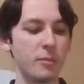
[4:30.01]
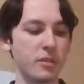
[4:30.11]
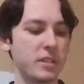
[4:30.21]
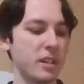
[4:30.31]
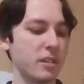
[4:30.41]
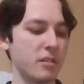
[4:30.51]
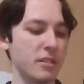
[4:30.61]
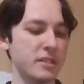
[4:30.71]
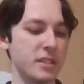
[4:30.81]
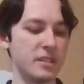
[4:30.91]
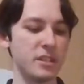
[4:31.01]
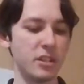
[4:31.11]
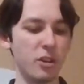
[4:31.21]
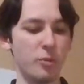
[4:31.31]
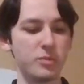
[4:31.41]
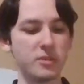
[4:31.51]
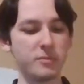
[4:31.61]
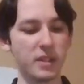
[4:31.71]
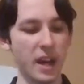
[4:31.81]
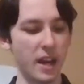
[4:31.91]
particularly since he hoped to
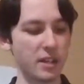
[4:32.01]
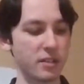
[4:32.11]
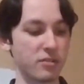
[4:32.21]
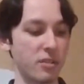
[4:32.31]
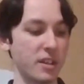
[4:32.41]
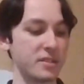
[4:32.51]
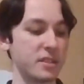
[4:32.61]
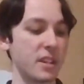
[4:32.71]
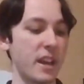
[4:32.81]
block the crossing